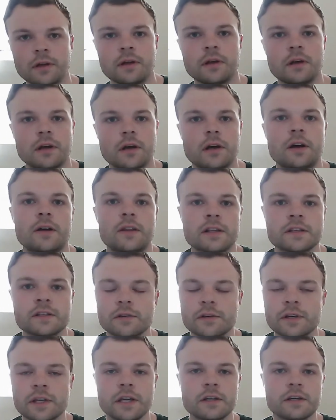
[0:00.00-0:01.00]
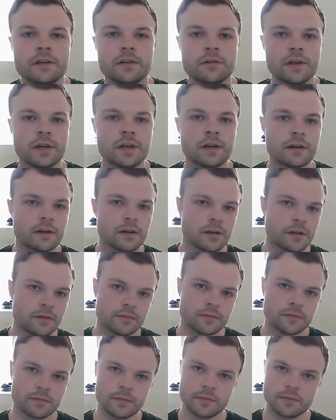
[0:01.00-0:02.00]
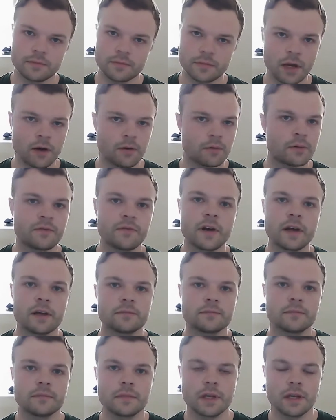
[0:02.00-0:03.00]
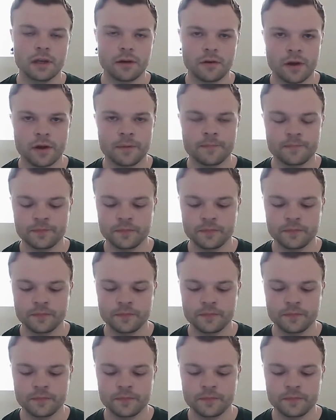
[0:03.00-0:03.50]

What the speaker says: That's all we had to do here, and I would have been fine. Okay?